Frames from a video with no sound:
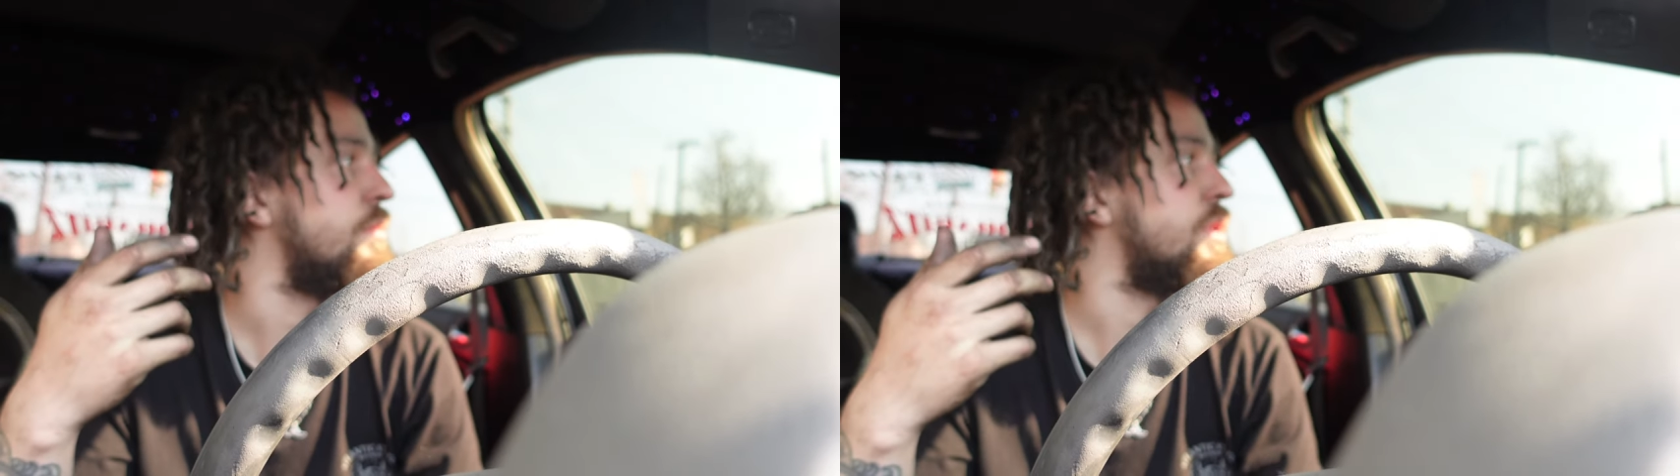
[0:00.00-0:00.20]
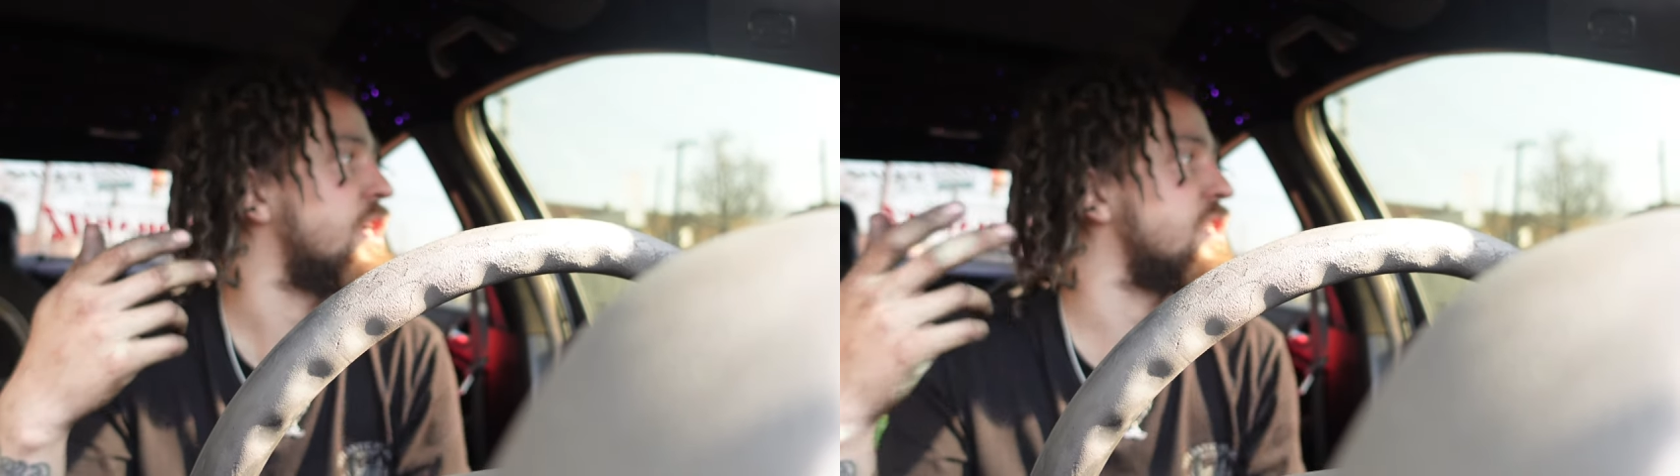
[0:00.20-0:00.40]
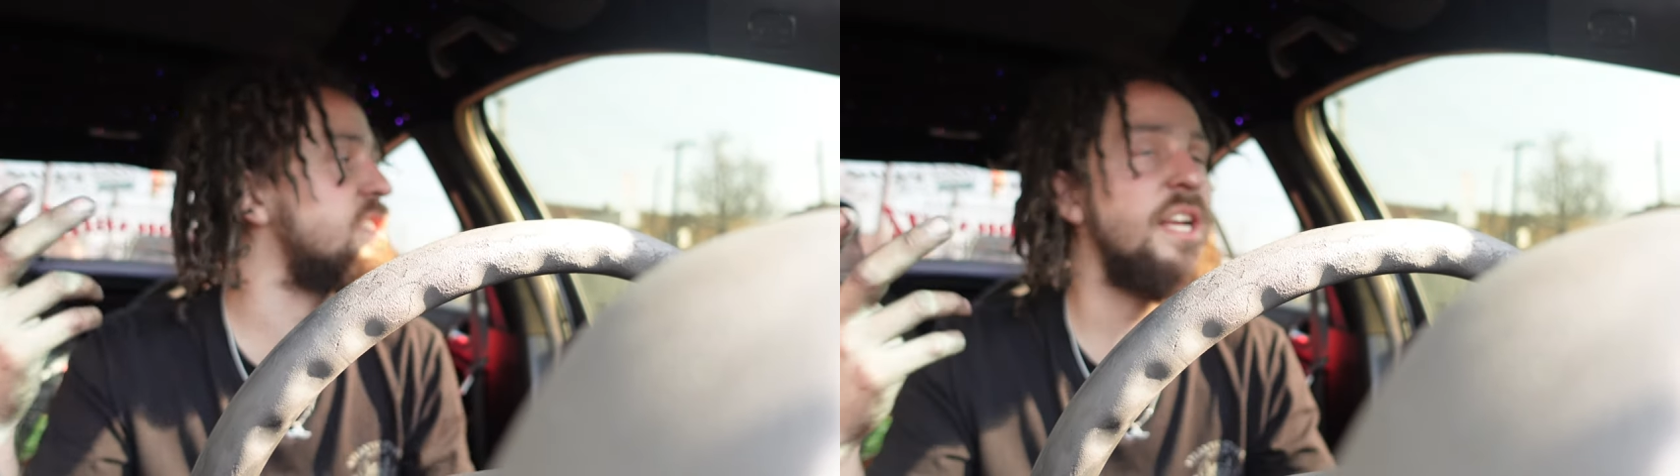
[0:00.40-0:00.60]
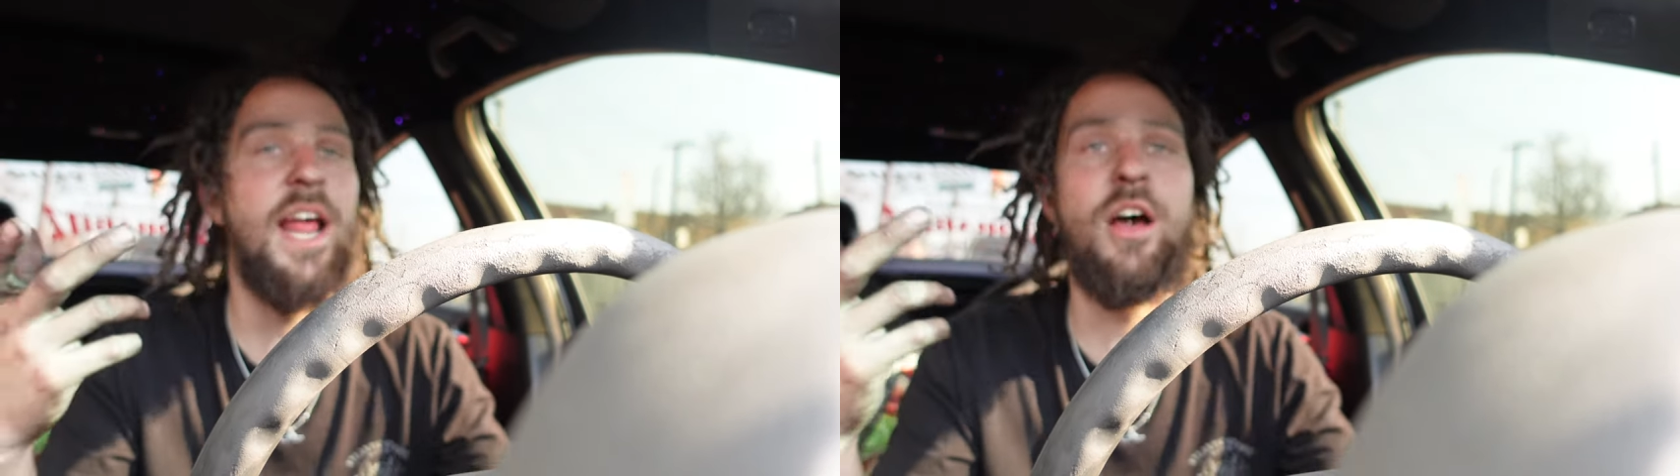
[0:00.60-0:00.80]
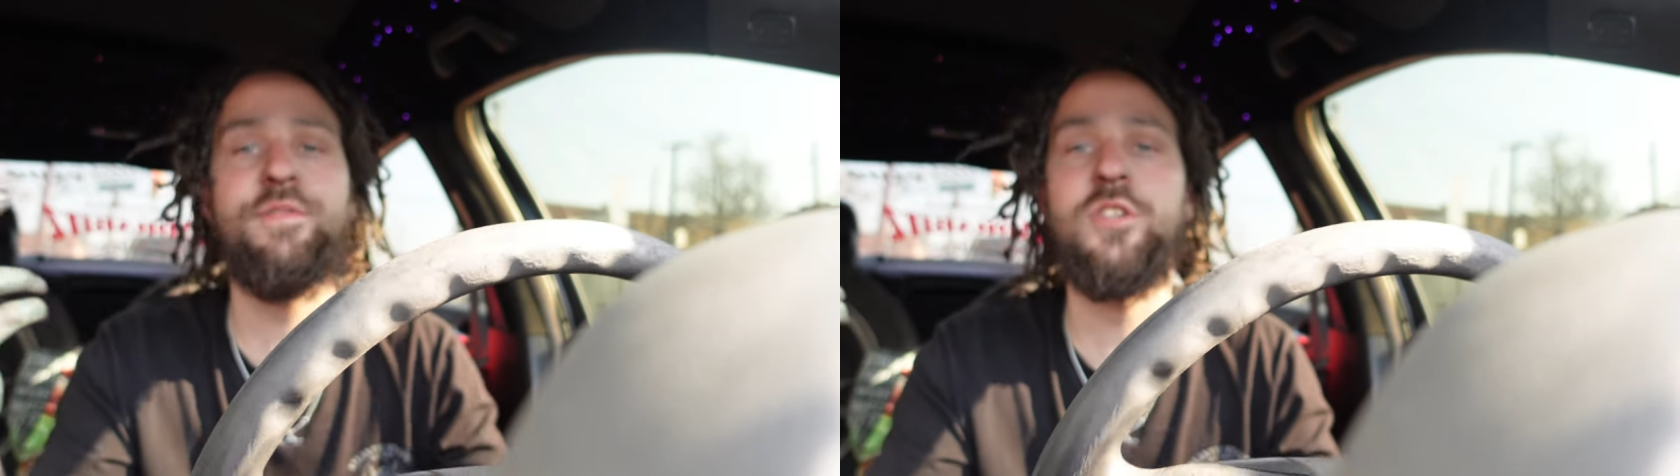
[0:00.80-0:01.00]
because it said
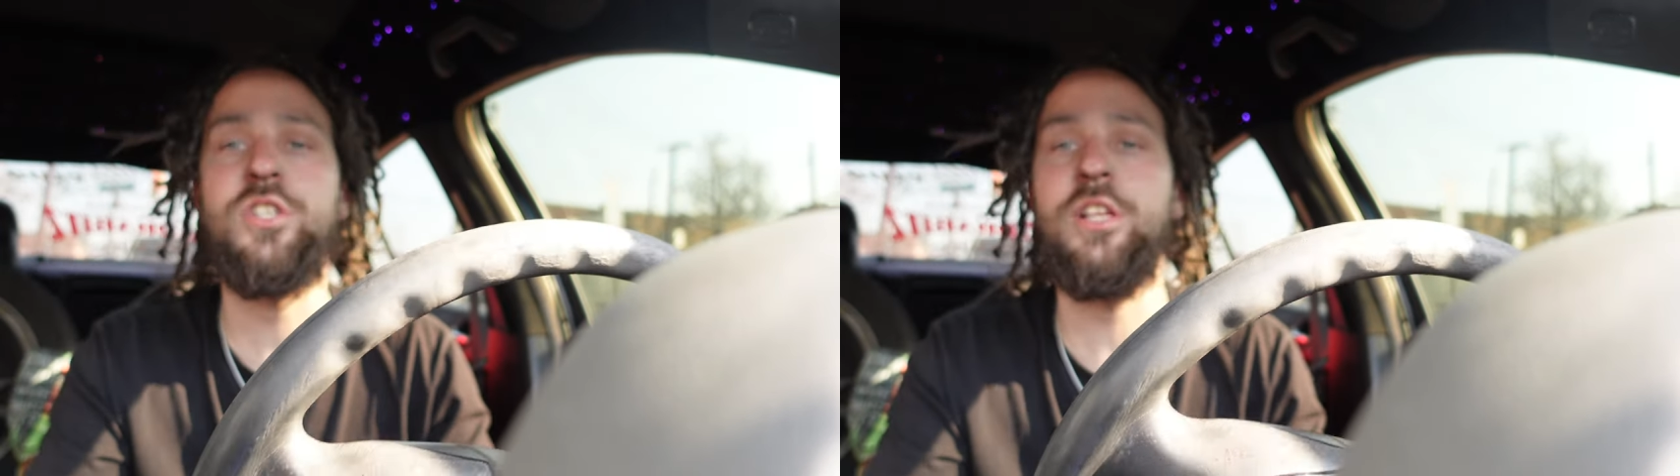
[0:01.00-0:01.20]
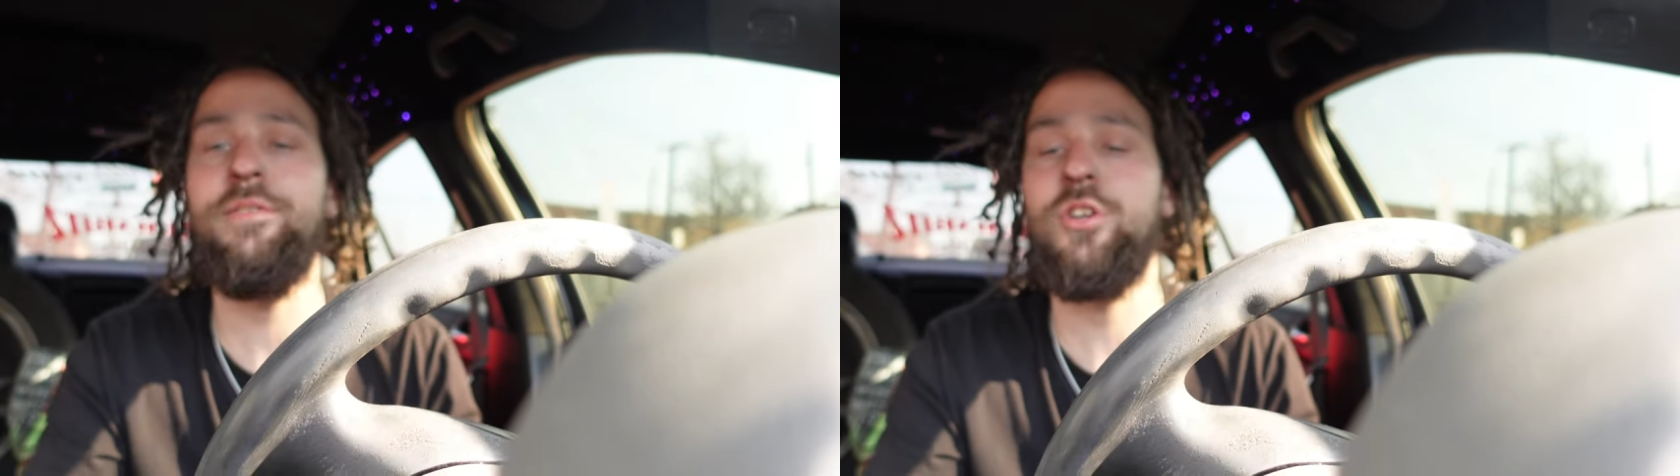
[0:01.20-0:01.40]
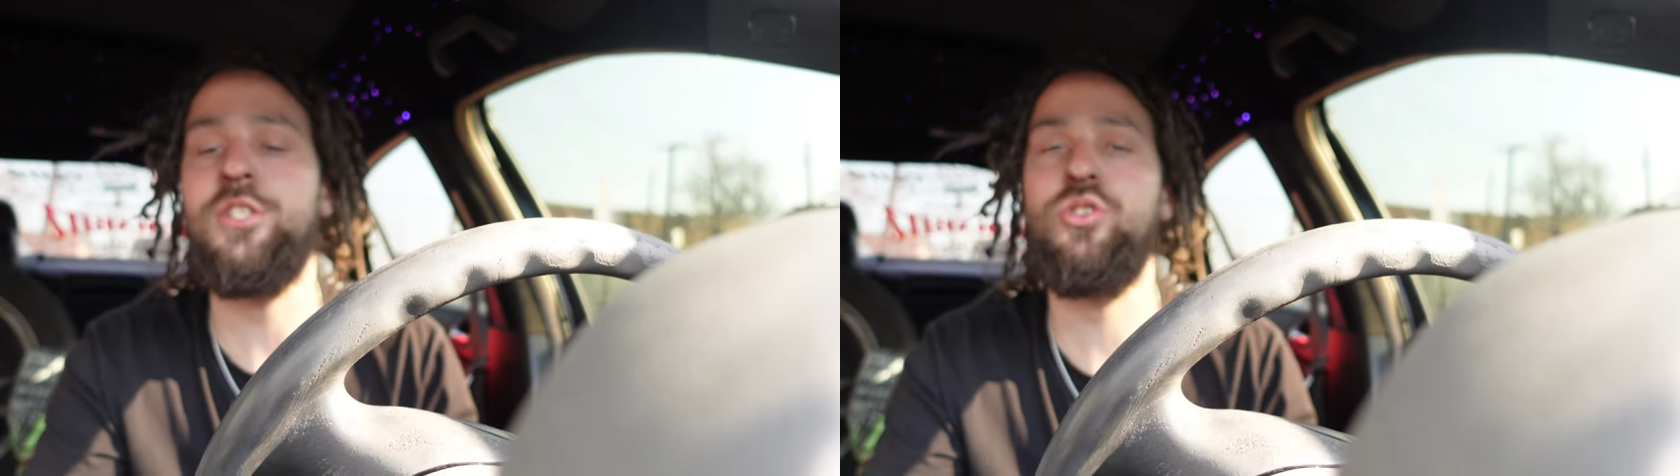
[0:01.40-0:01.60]
out for delivery.